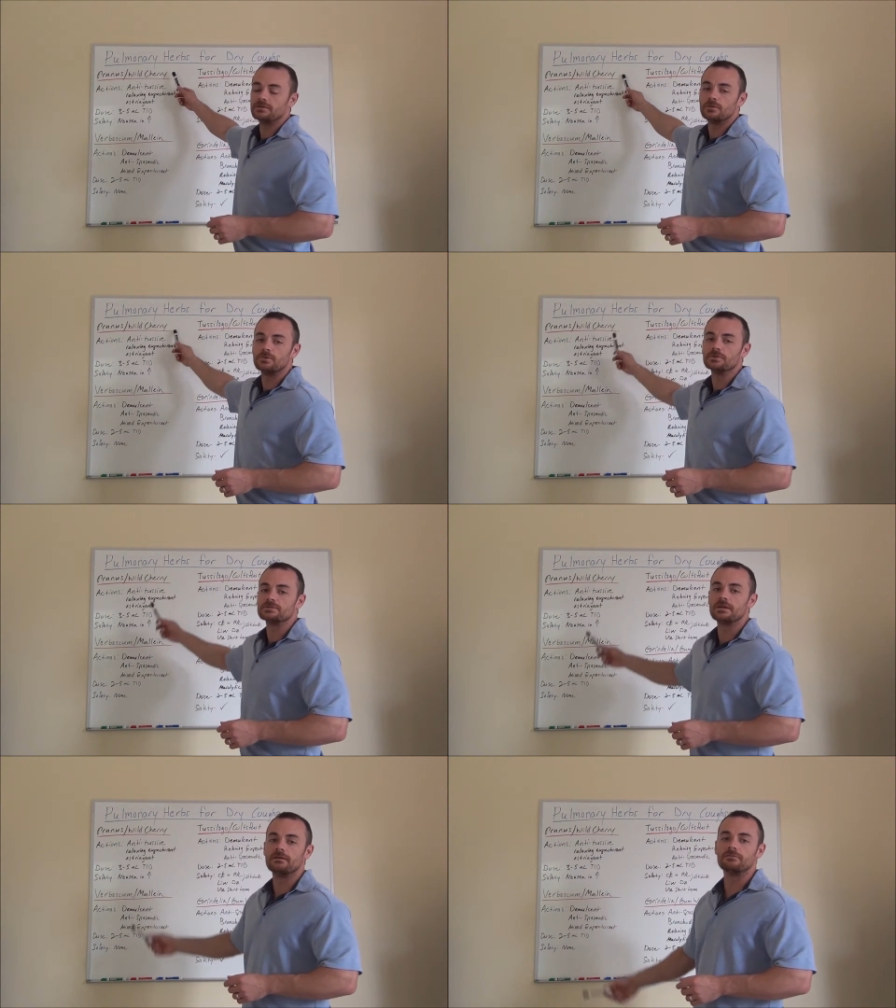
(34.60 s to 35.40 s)
in
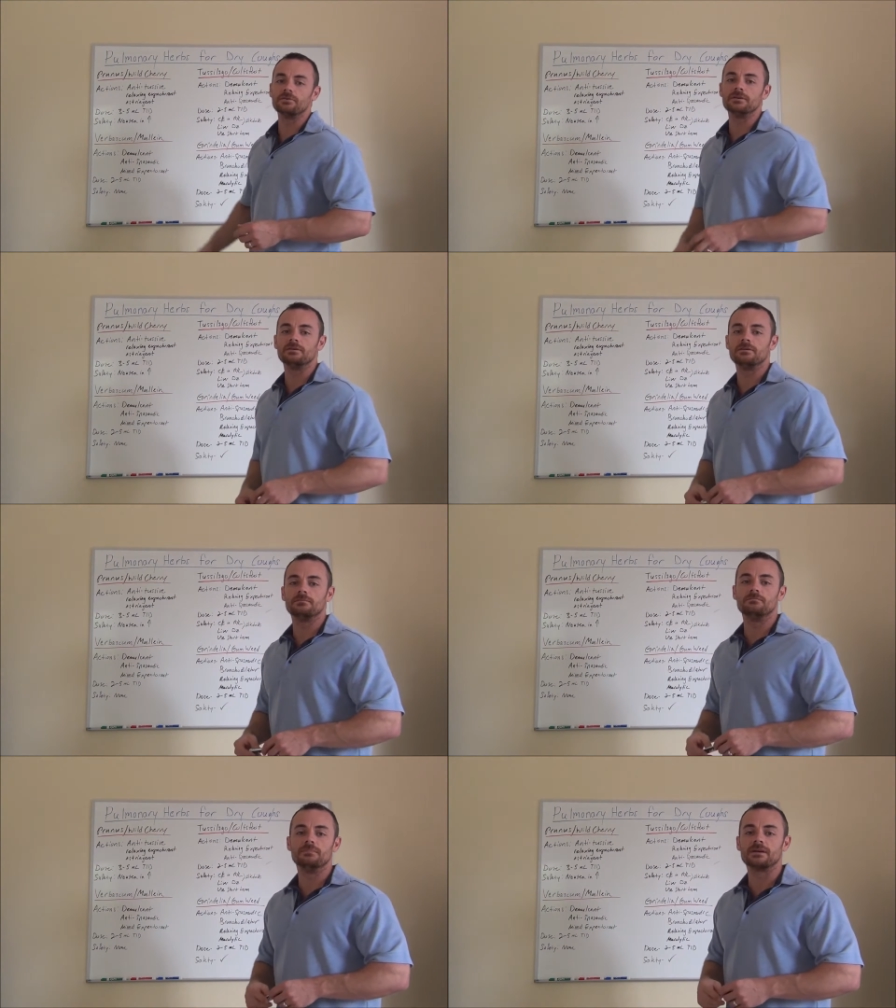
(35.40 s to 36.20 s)
almost
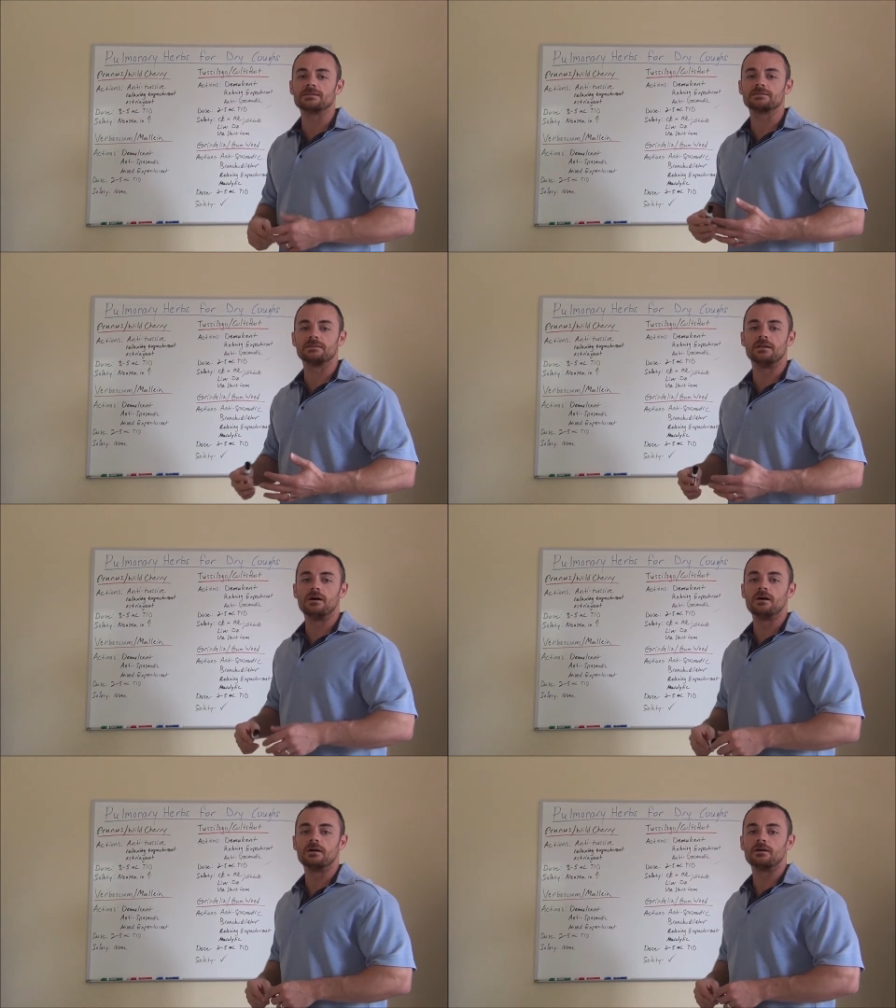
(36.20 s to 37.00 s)
every mixed
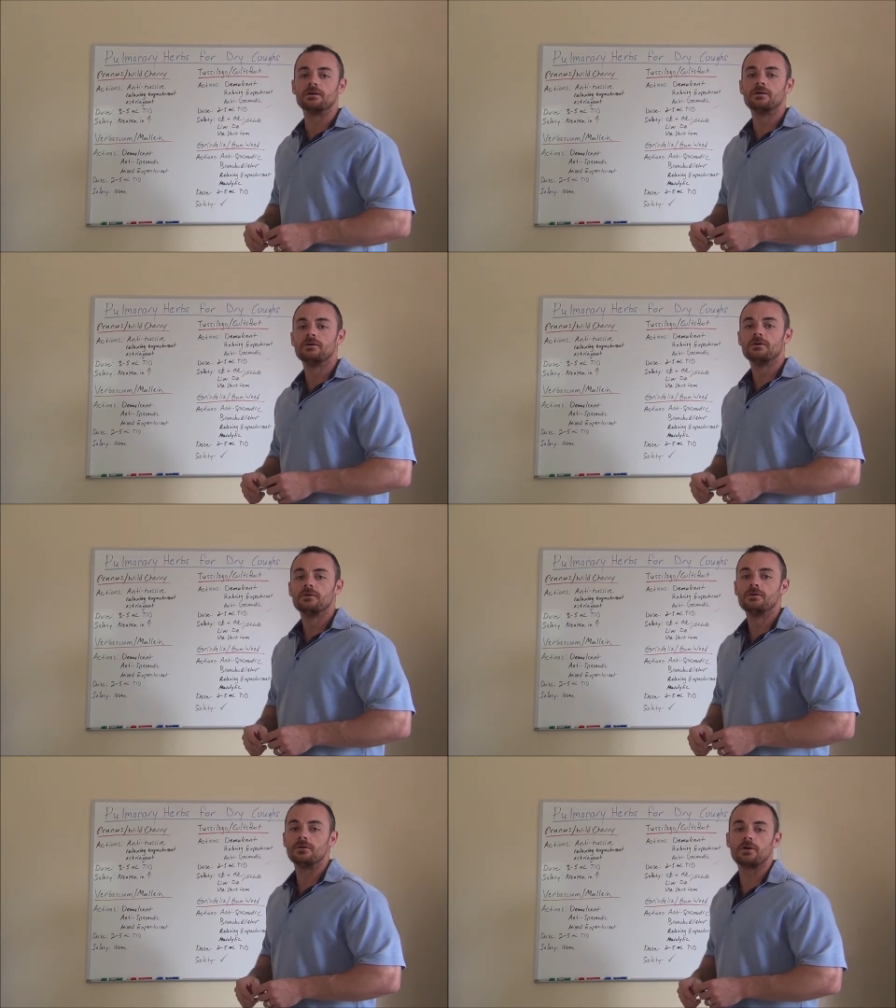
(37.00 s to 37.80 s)
lung
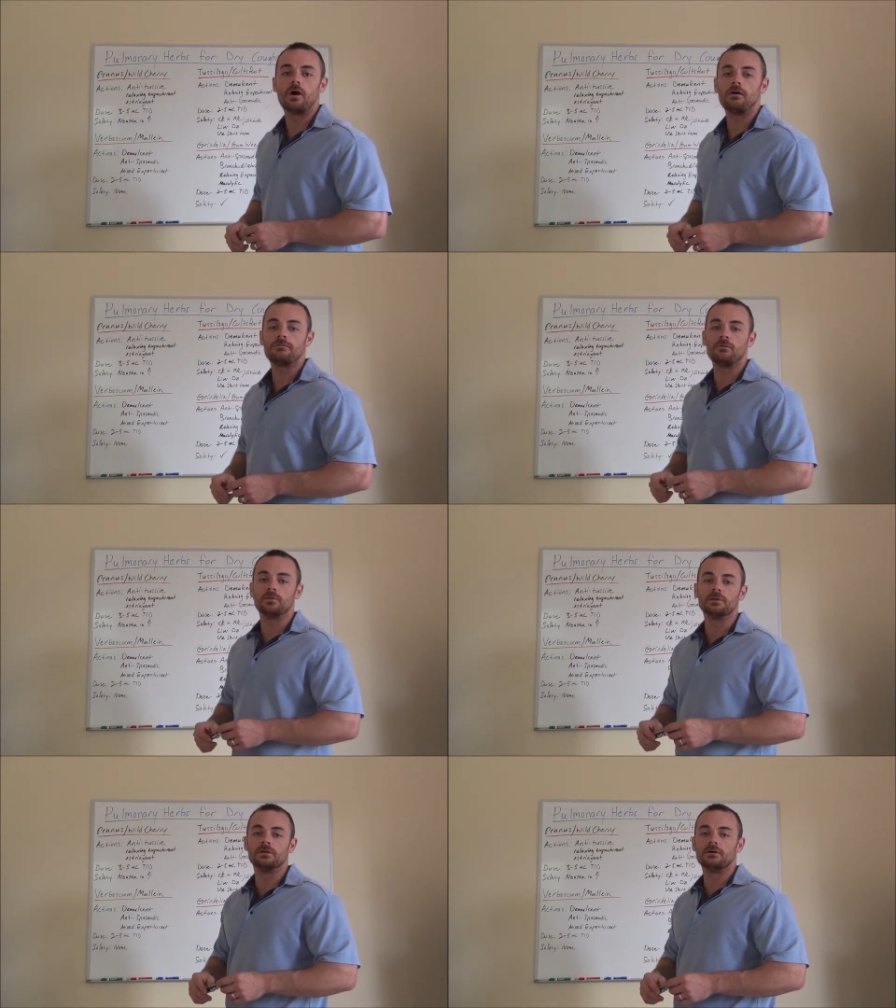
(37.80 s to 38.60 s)
or cough
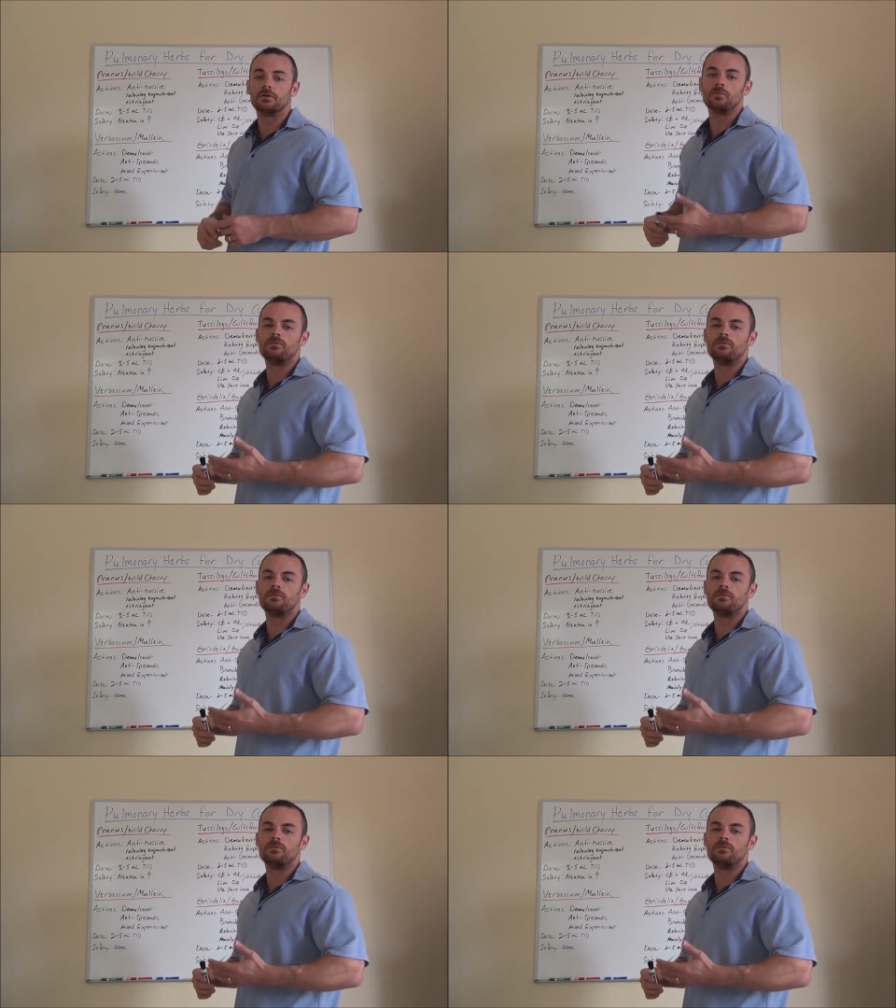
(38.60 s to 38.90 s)
formula, herbal